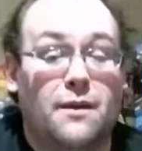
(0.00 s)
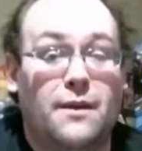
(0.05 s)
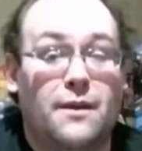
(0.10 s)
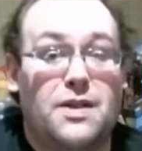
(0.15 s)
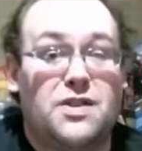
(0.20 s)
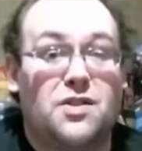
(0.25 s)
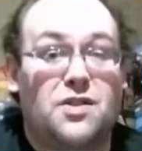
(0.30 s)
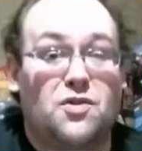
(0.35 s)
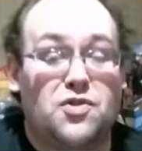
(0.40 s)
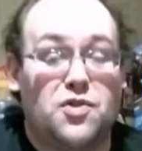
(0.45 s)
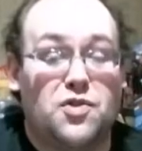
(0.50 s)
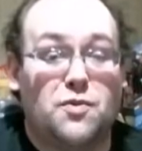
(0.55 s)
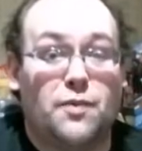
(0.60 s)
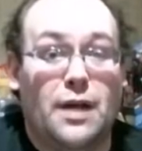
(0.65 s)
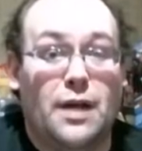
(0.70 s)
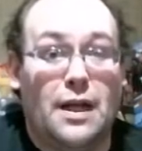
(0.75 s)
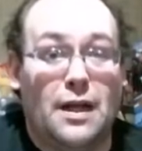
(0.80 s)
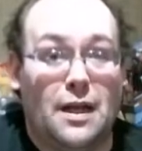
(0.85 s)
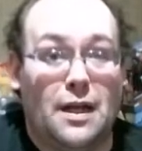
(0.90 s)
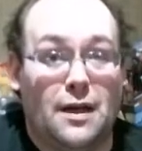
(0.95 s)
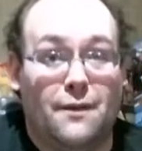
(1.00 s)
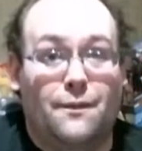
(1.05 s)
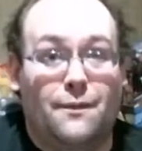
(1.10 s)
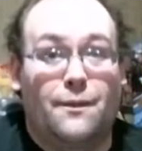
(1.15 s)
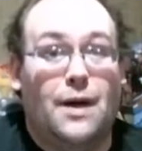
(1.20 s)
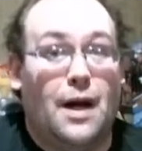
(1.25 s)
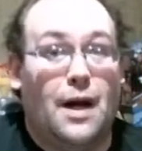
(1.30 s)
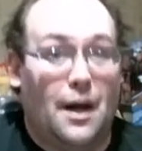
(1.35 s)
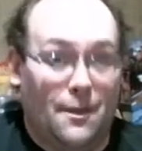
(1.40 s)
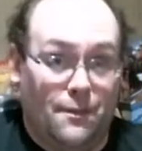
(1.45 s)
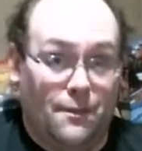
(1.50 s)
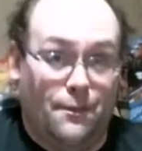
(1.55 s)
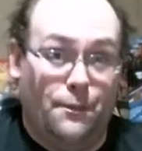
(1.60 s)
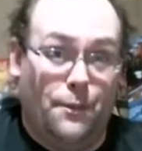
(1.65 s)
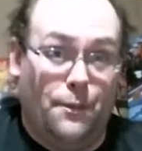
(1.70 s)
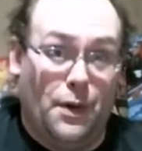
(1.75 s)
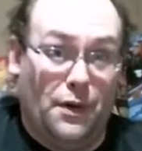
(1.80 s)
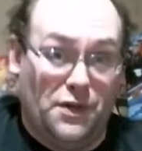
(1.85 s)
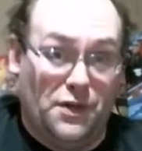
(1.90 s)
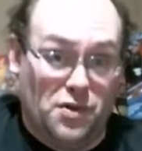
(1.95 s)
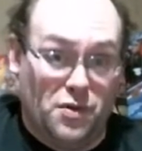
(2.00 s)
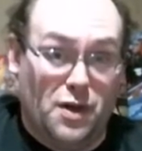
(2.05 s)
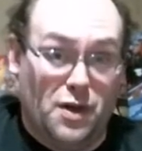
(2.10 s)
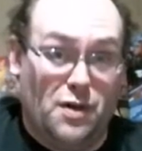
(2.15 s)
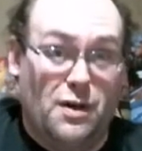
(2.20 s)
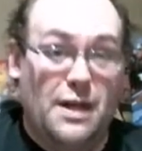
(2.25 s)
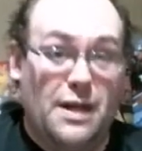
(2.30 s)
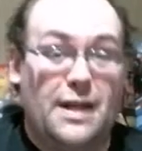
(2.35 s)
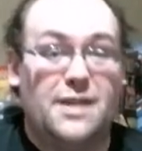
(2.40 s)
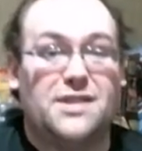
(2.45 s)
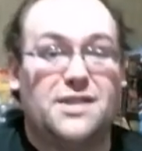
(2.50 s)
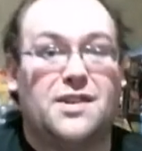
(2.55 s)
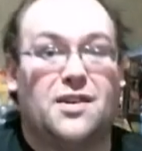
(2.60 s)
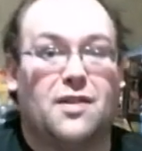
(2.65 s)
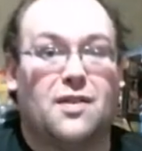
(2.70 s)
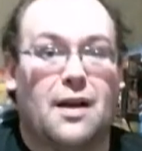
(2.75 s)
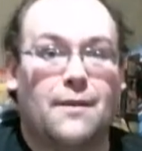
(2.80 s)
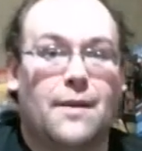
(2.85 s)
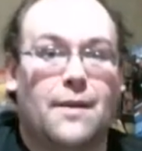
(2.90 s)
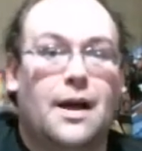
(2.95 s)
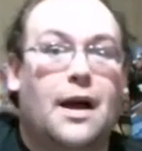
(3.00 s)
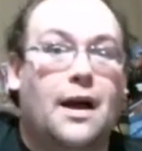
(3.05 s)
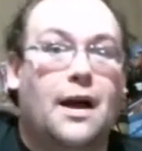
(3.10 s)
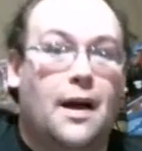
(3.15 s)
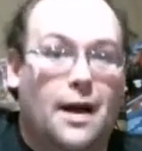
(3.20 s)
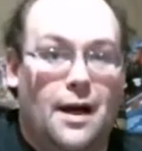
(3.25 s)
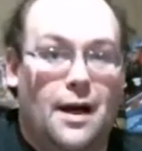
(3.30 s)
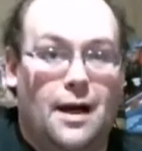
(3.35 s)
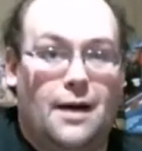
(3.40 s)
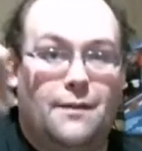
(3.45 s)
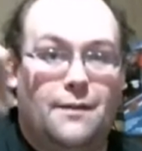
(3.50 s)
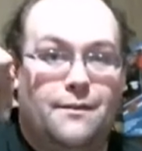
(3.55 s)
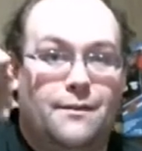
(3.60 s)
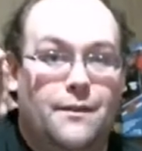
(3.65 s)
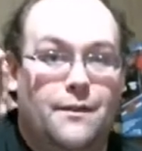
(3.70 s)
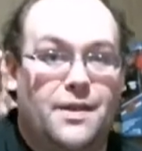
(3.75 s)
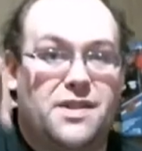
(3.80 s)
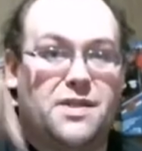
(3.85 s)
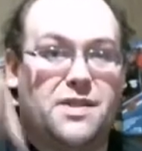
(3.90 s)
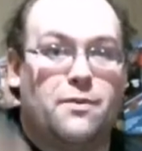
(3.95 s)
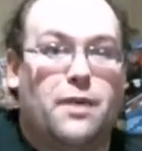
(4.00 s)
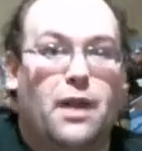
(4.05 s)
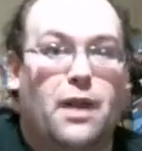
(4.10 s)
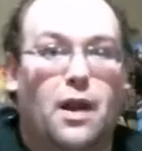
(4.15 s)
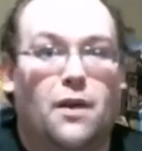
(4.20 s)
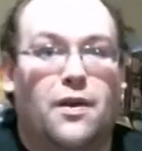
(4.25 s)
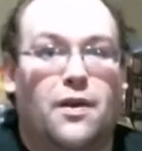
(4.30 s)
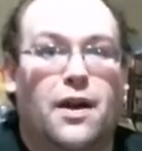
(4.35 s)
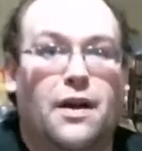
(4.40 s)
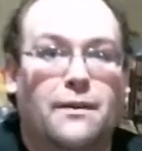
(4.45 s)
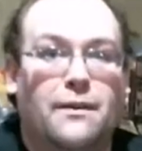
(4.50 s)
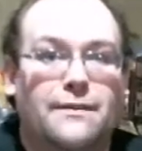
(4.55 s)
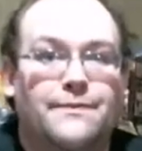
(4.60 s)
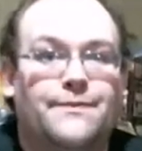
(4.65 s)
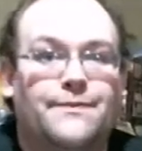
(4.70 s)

my social media, uh, both Twitter and Instagram. Uh, listed below there.